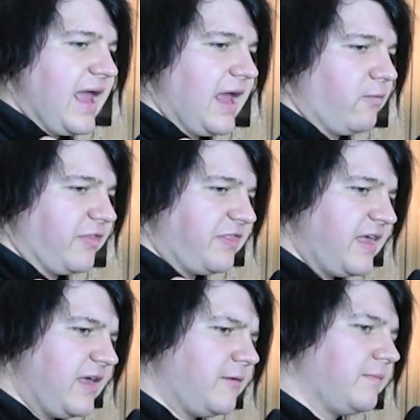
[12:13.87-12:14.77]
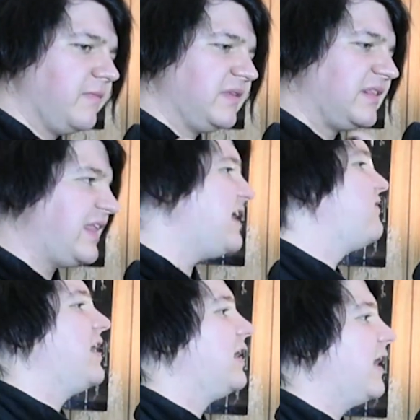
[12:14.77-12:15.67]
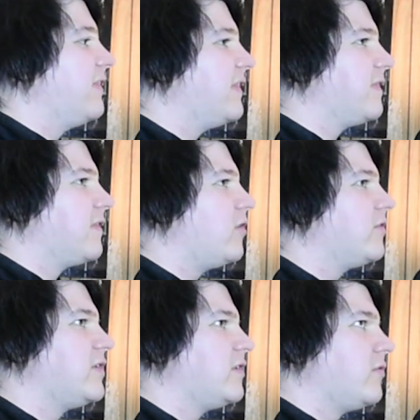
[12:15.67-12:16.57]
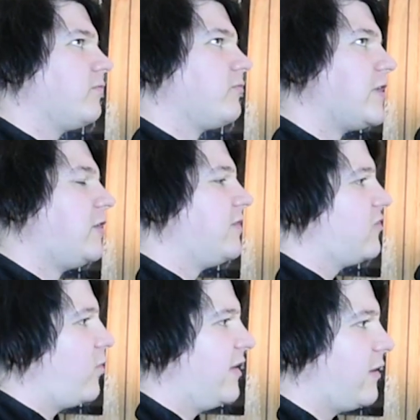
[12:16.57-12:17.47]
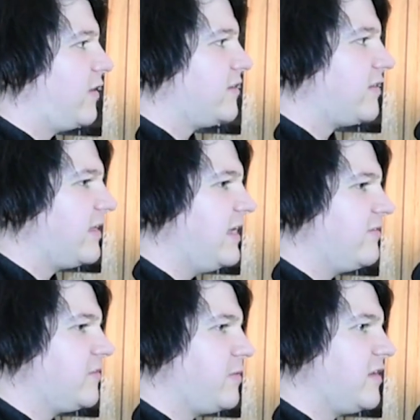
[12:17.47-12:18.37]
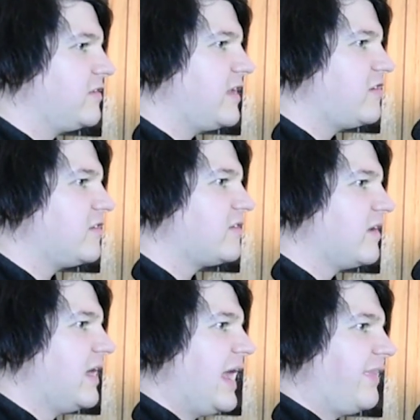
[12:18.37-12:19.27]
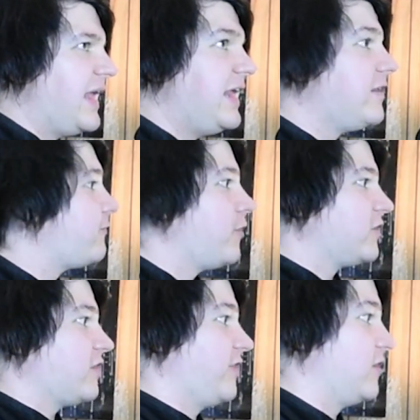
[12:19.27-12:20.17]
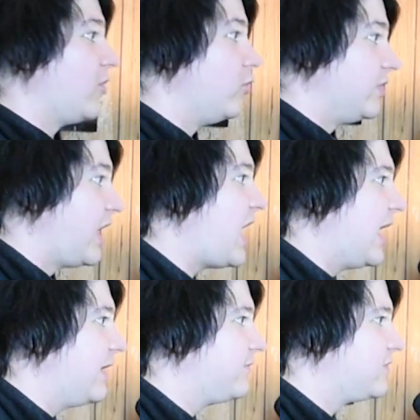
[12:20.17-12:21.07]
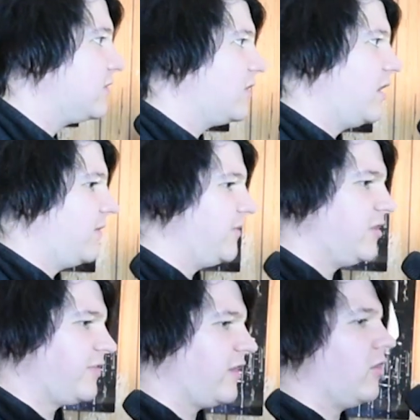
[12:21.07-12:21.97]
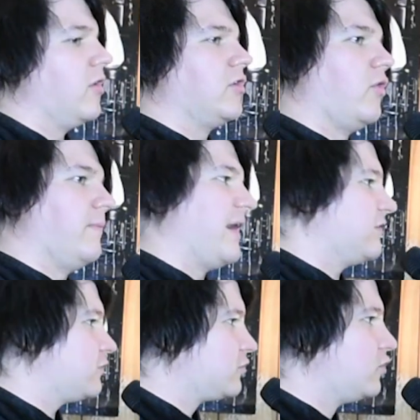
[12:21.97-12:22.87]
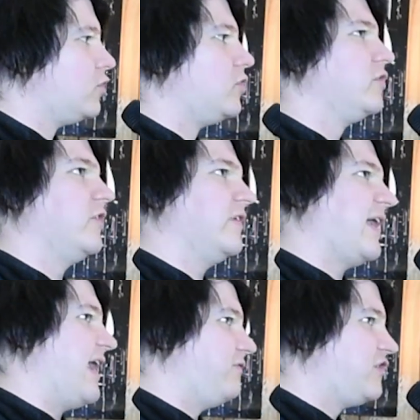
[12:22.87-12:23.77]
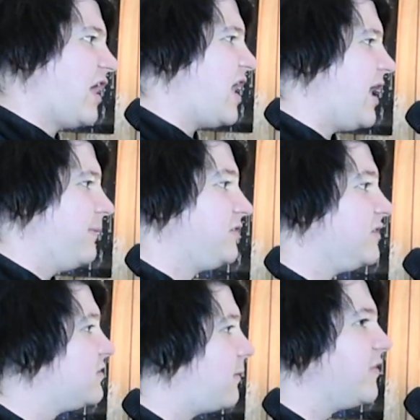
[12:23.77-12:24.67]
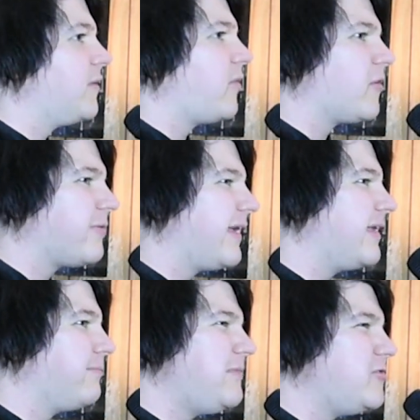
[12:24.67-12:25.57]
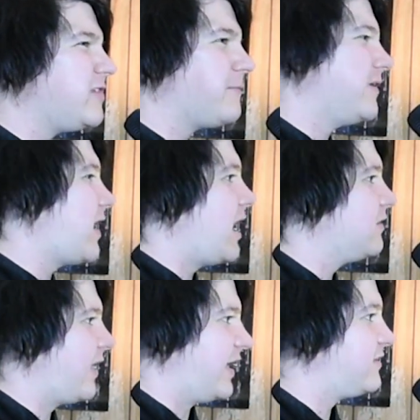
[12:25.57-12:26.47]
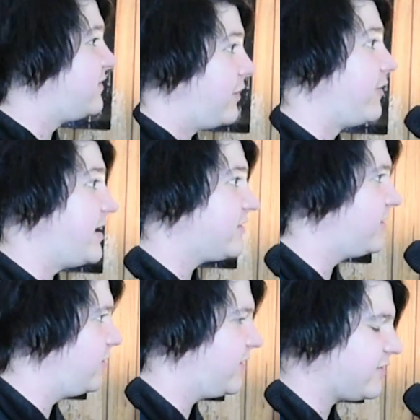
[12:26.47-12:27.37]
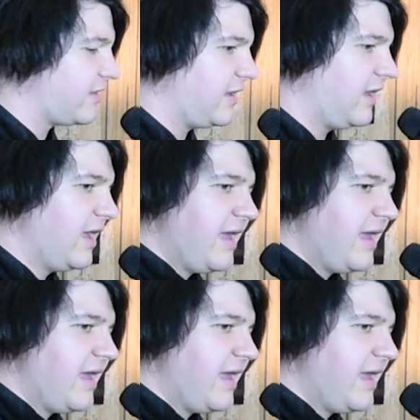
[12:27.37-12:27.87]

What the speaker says: and with them leaving, and the only real reason why they wanted to leave is because they needed to focus on their own lives. You know, they are going back to school, they have jobs, some of them are playing music, but not like seriously.